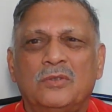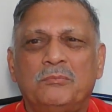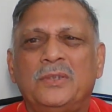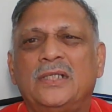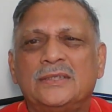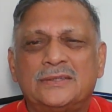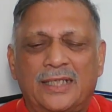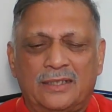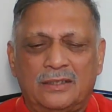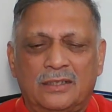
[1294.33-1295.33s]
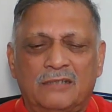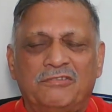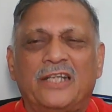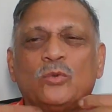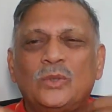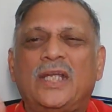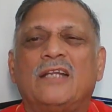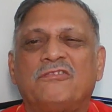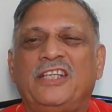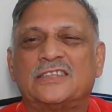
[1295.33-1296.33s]
mirrors that reflect only
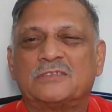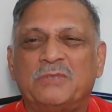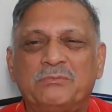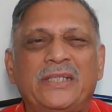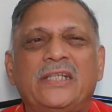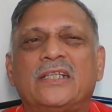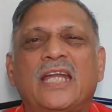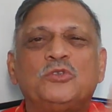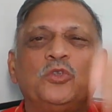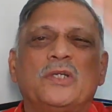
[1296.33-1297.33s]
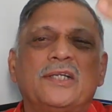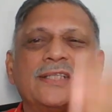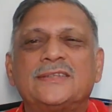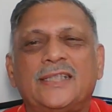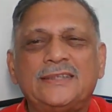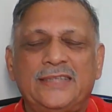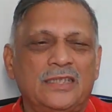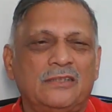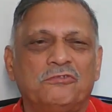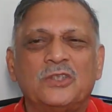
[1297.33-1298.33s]
our face, but many a times you are interested in
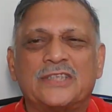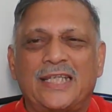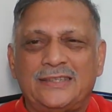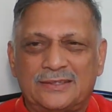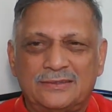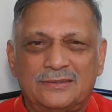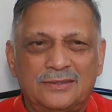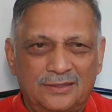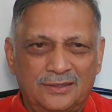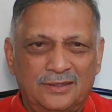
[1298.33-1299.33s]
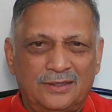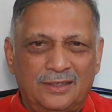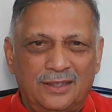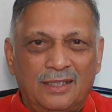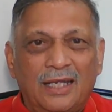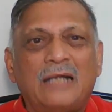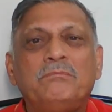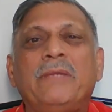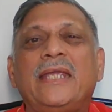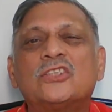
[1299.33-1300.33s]
seeing the full size.
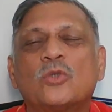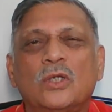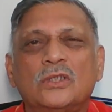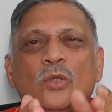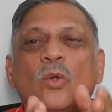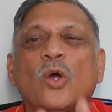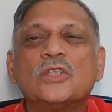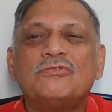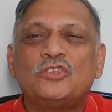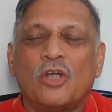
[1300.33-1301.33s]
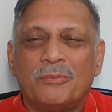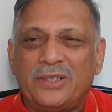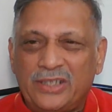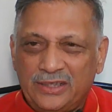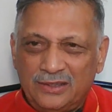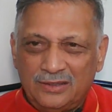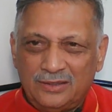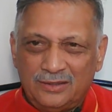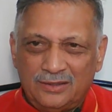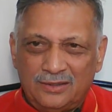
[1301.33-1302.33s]
And based on the laws of geometry,
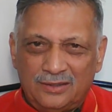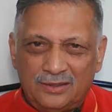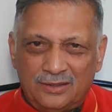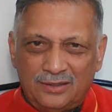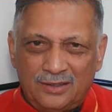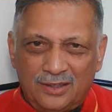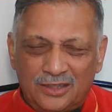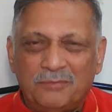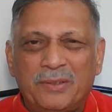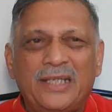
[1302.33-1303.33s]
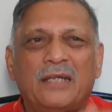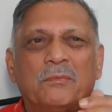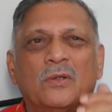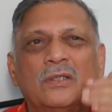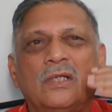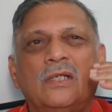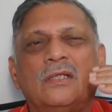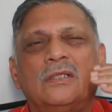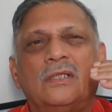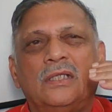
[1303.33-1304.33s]
depending upon
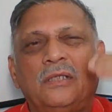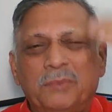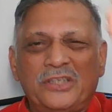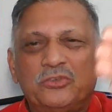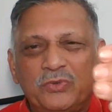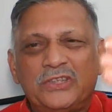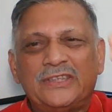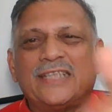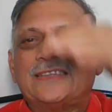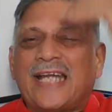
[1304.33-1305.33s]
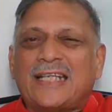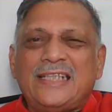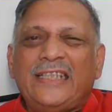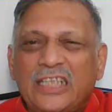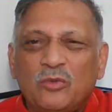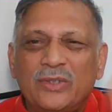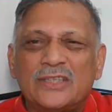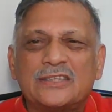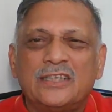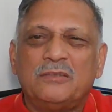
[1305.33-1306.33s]
the image which is exactly
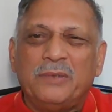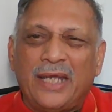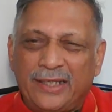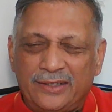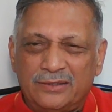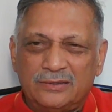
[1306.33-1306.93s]
equidistant behind,